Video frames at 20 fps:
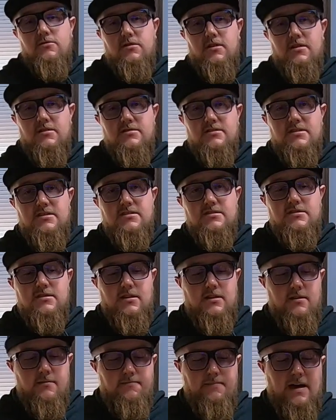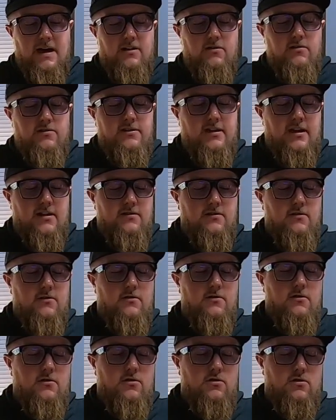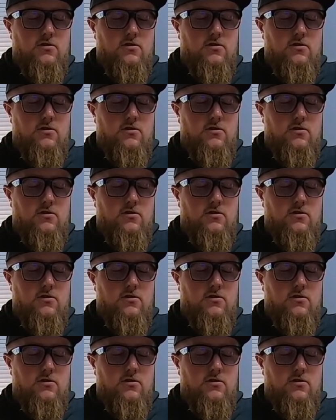does is, a battery tender